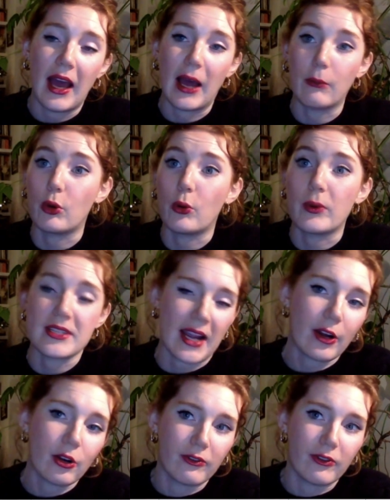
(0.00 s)
and will we
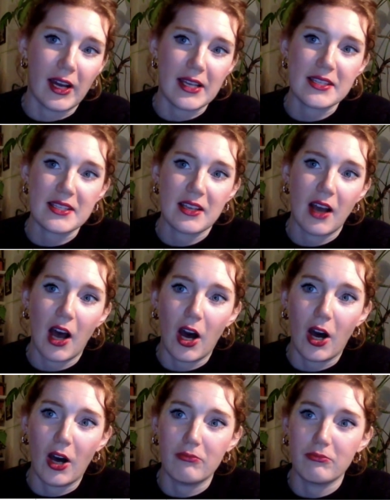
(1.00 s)
sacrifice
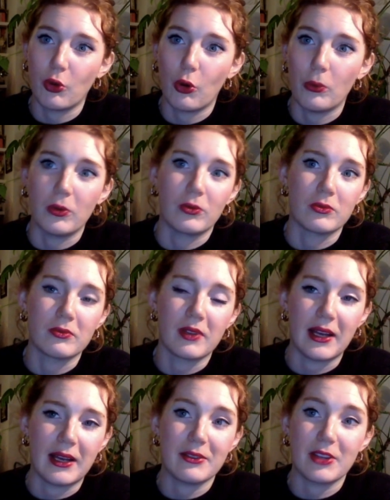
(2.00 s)
our
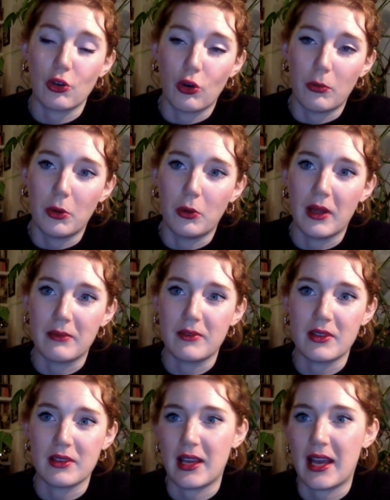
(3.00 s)
the normal
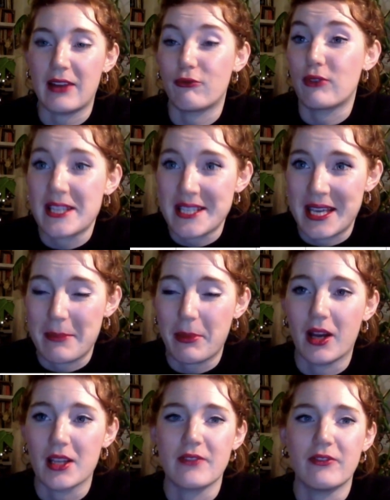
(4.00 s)
and risky
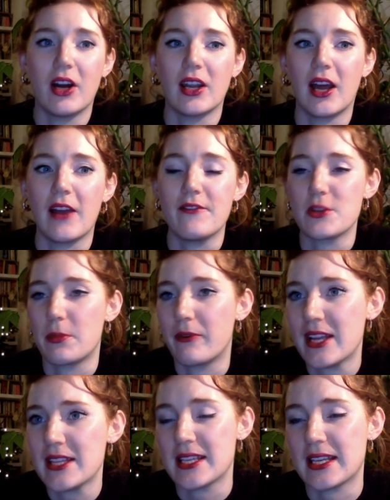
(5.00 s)
parts of our life to
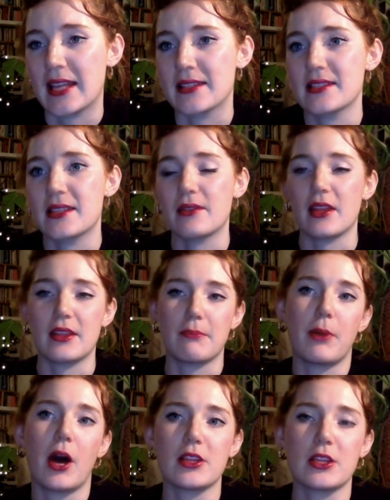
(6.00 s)
prevent against?
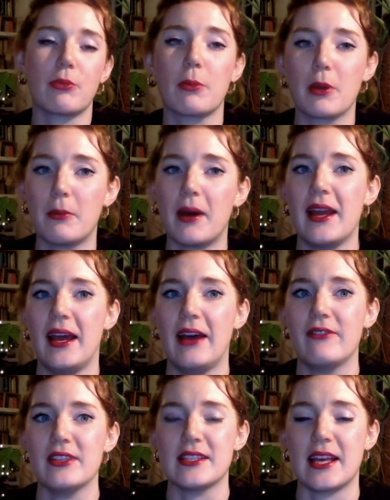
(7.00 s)
Part of the problem I
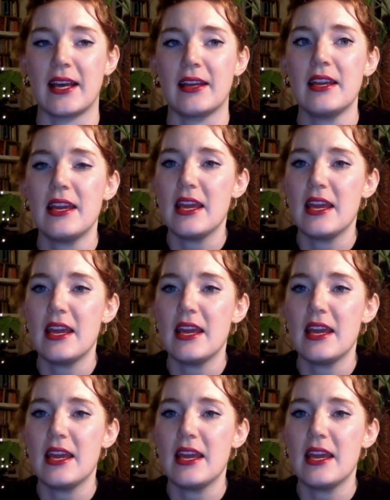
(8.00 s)
have is that,